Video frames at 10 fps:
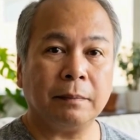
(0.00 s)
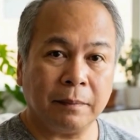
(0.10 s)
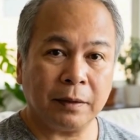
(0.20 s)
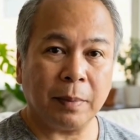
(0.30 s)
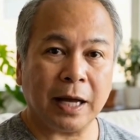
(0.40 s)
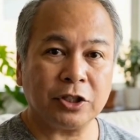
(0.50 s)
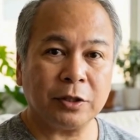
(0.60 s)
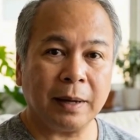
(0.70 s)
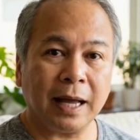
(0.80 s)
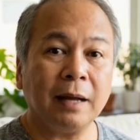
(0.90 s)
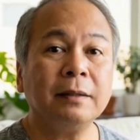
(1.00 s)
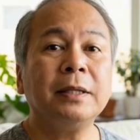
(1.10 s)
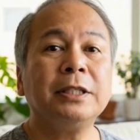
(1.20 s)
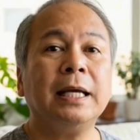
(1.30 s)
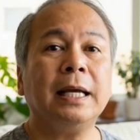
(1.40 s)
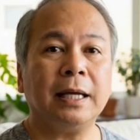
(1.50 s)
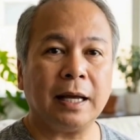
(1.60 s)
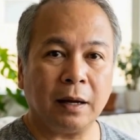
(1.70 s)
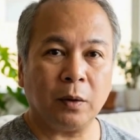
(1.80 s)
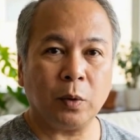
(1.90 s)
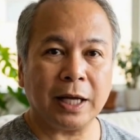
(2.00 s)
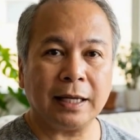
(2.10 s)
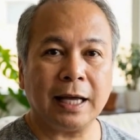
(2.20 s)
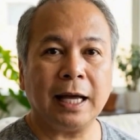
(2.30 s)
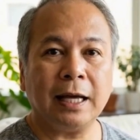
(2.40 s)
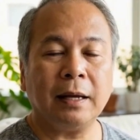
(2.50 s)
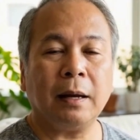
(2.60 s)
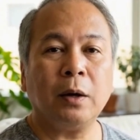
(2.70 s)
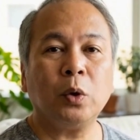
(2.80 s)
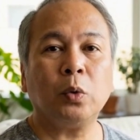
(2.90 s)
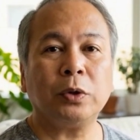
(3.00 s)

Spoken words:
The patient may have fatigue, weight gain, cold